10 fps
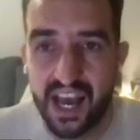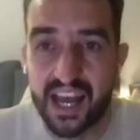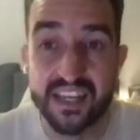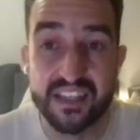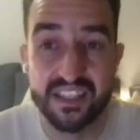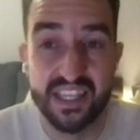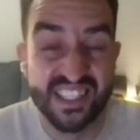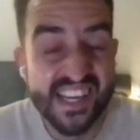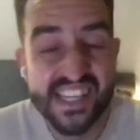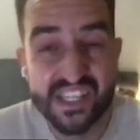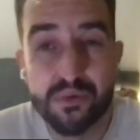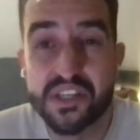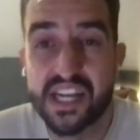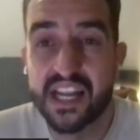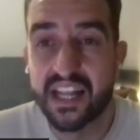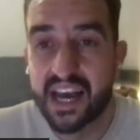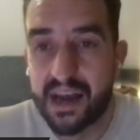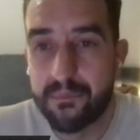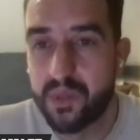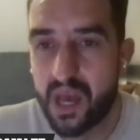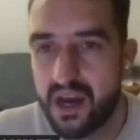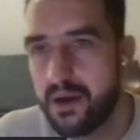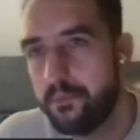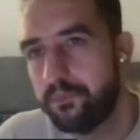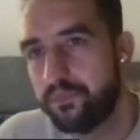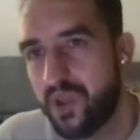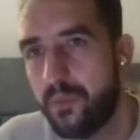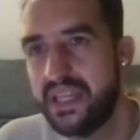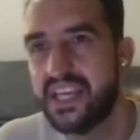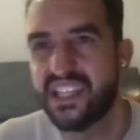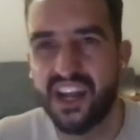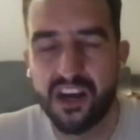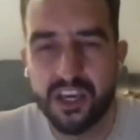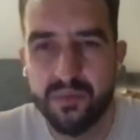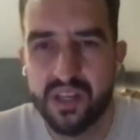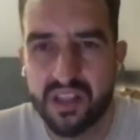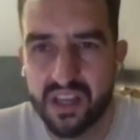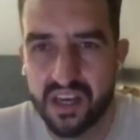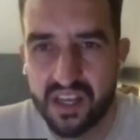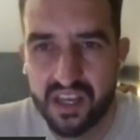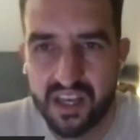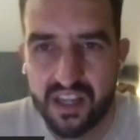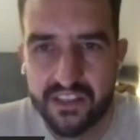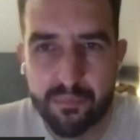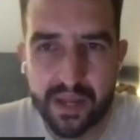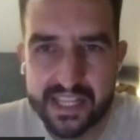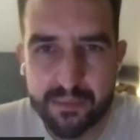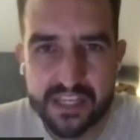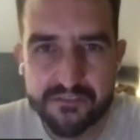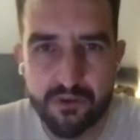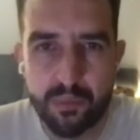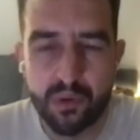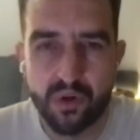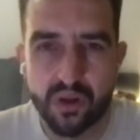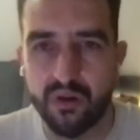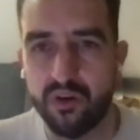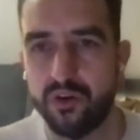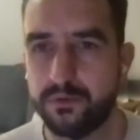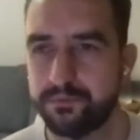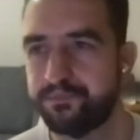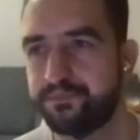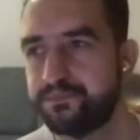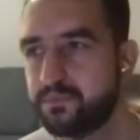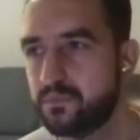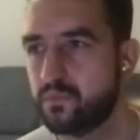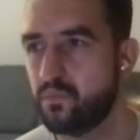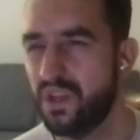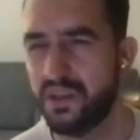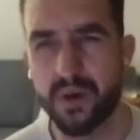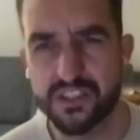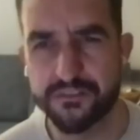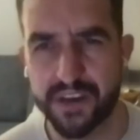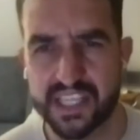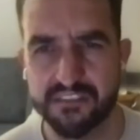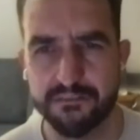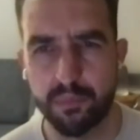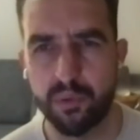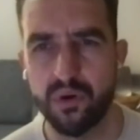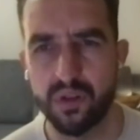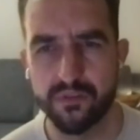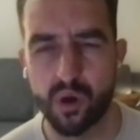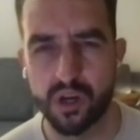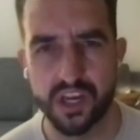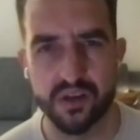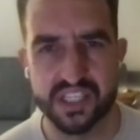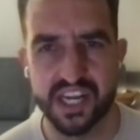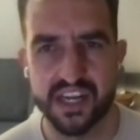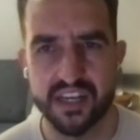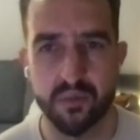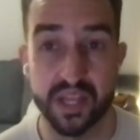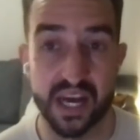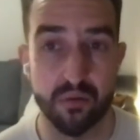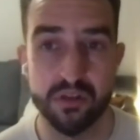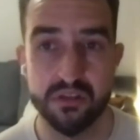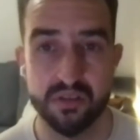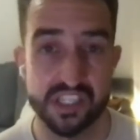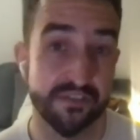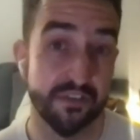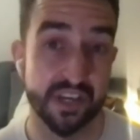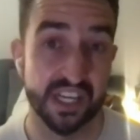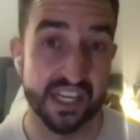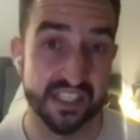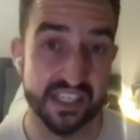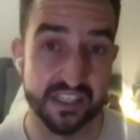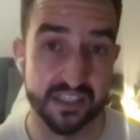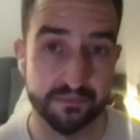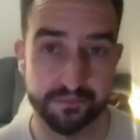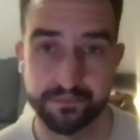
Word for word: And it's easy to understand that. I mean, there's an argument that they played the best football or the most effective football of Guardiola's tenure without one. Because if you think last season,